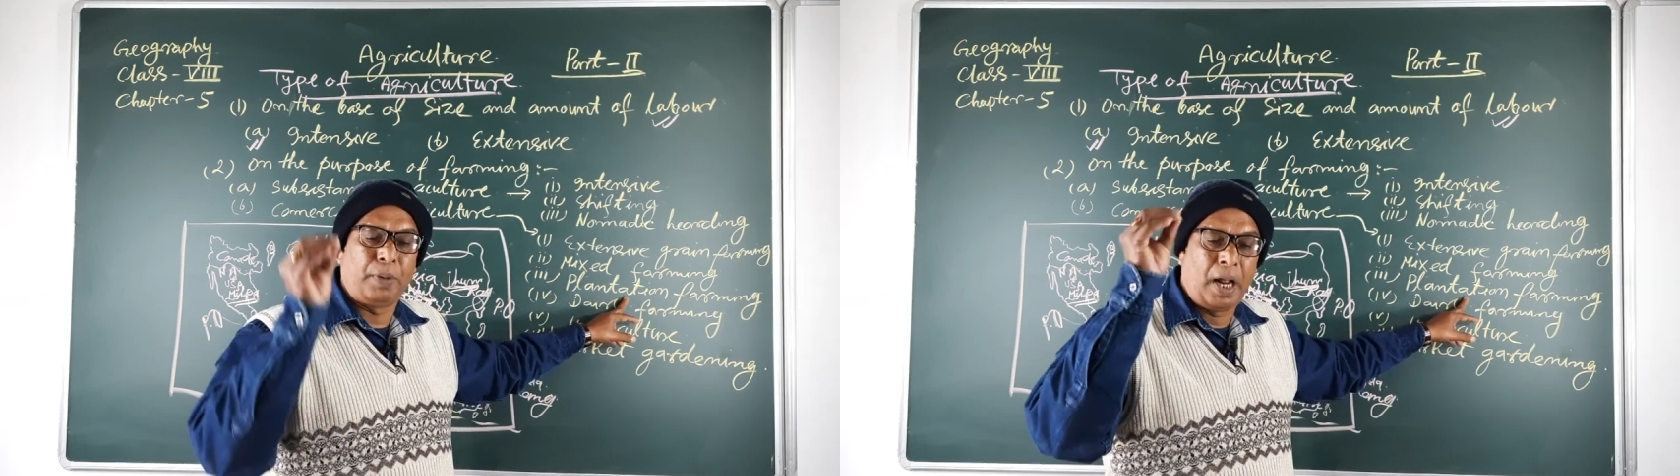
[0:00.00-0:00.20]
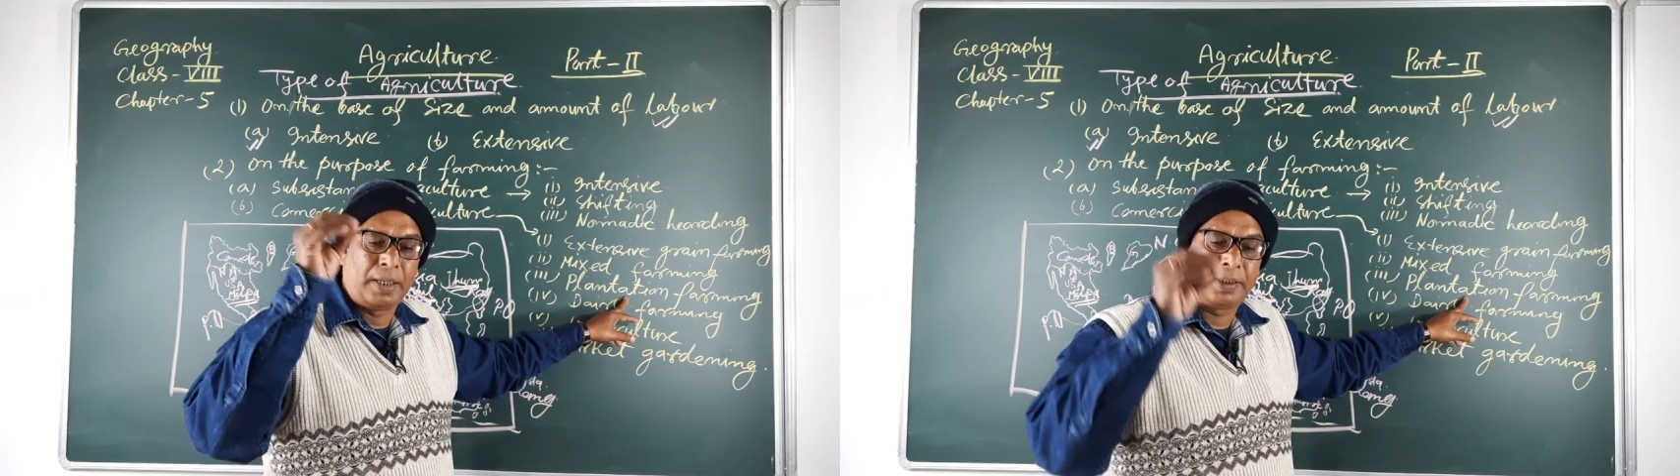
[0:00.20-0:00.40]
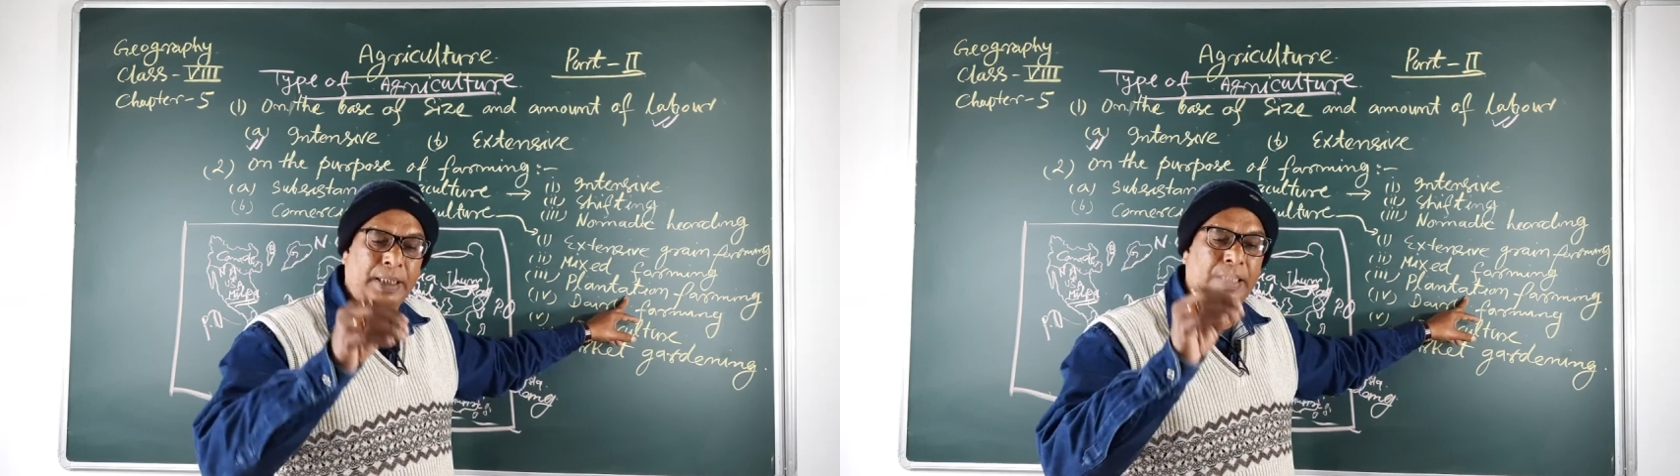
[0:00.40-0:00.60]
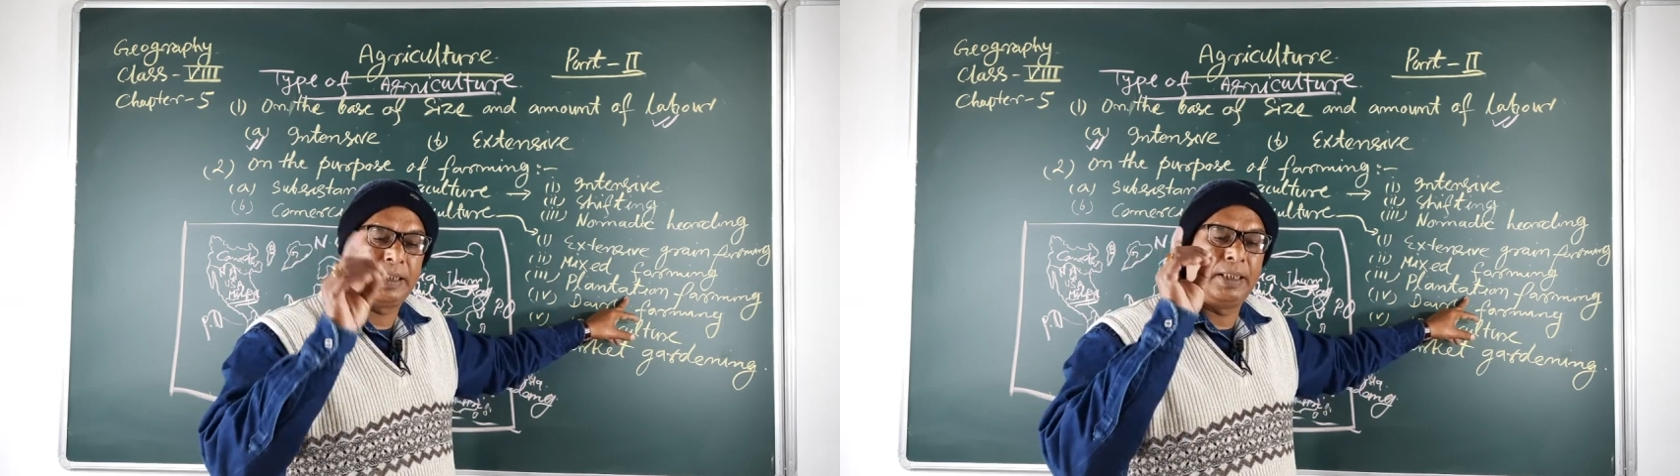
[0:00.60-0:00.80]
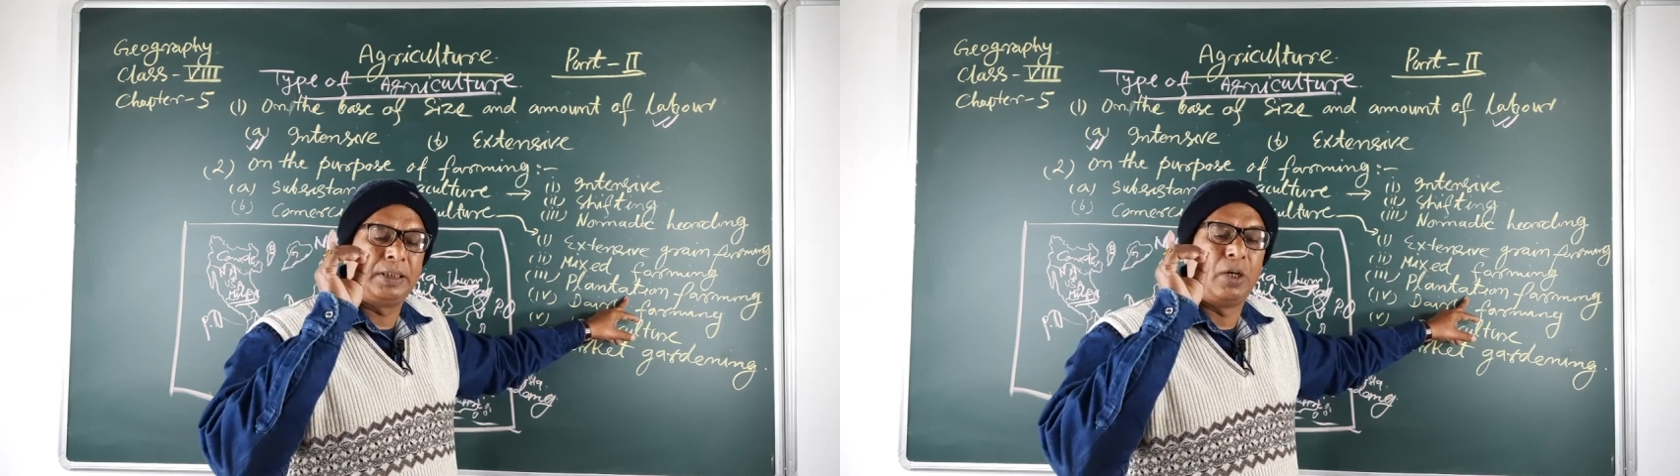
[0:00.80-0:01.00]
planted
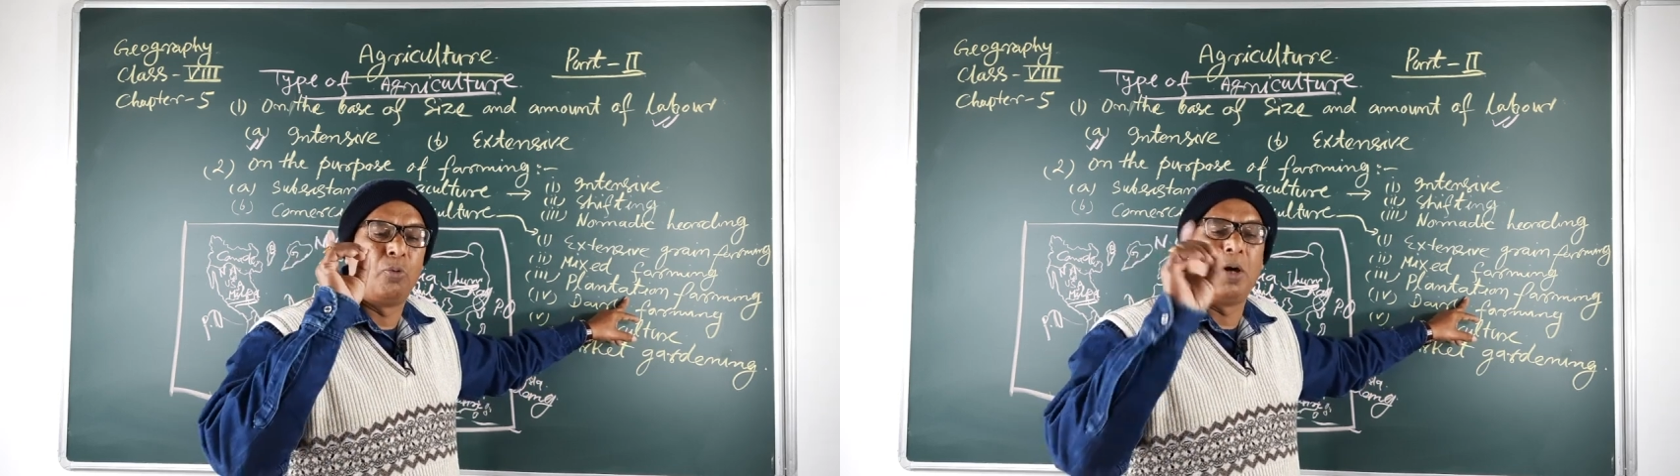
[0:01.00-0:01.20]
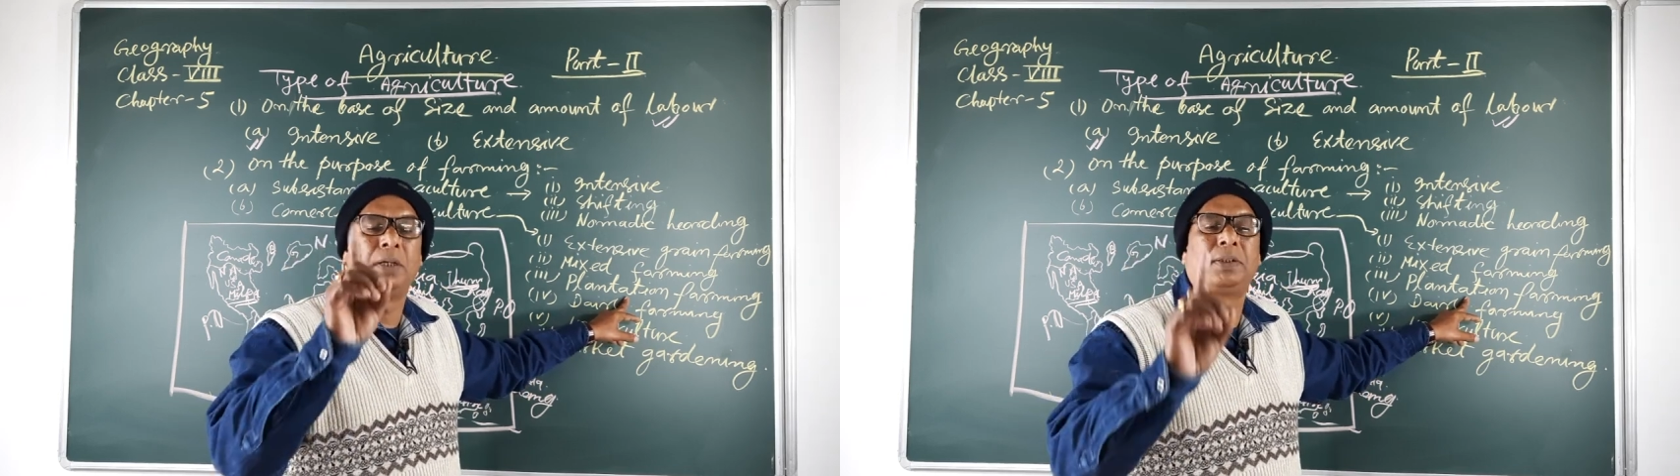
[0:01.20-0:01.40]
in the one